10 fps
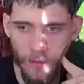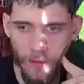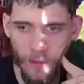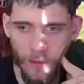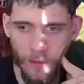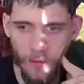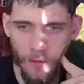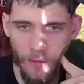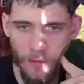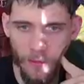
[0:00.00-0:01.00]
couldn't
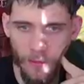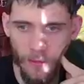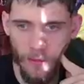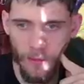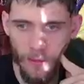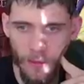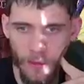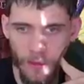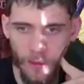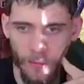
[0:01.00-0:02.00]

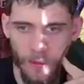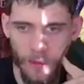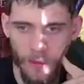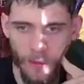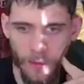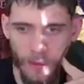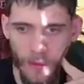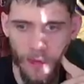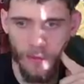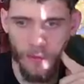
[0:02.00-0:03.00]
kill him because of his
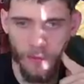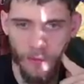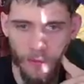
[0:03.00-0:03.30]
passive.